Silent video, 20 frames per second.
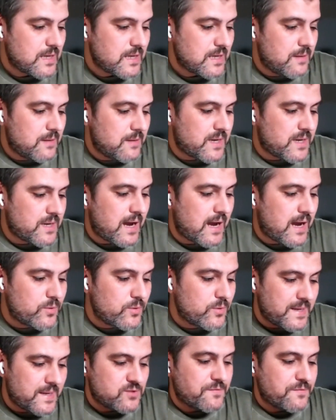But I will
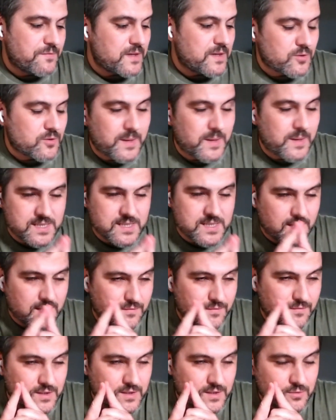pass to Victor because
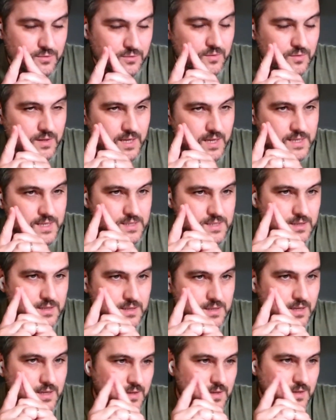Victor,
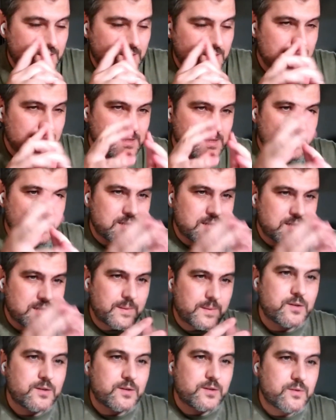he's a little
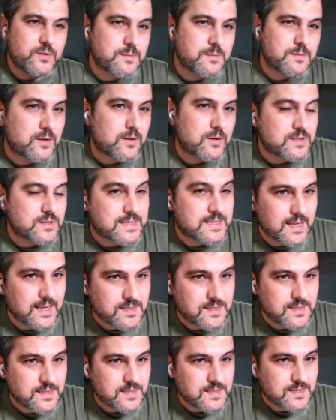bit curious about
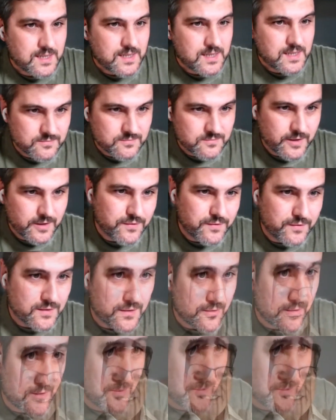data, right, Victor?